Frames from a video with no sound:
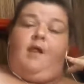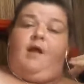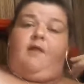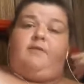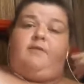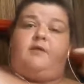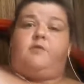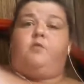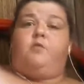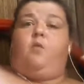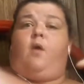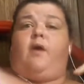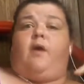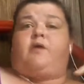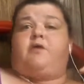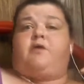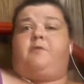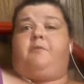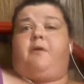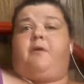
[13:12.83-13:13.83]
This one will
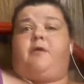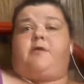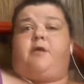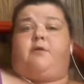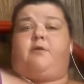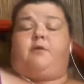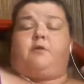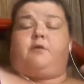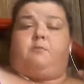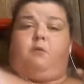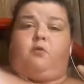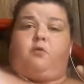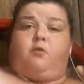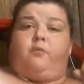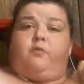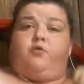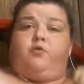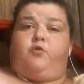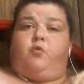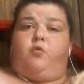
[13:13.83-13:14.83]
actually branch out into
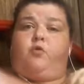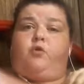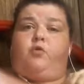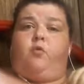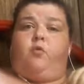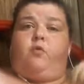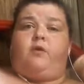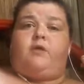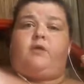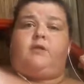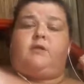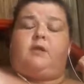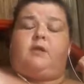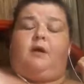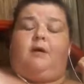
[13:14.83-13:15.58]
multiple short stories.